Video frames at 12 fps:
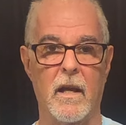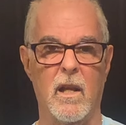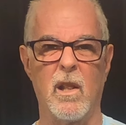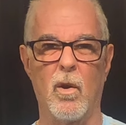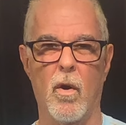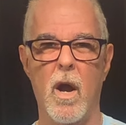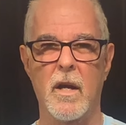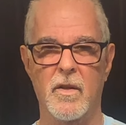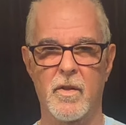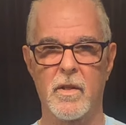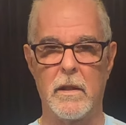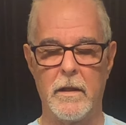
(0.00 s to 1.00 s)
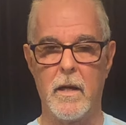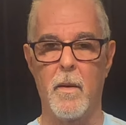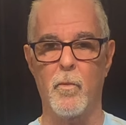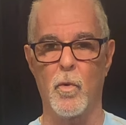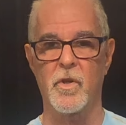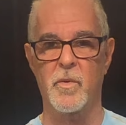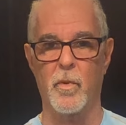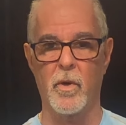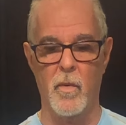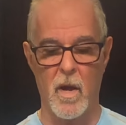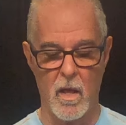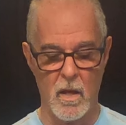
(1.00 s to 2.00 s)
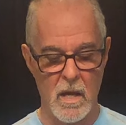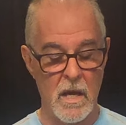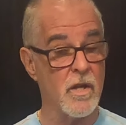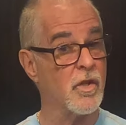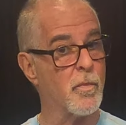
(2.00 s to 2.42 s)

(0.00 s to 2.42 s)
Like Clorox cleanup works pretty well.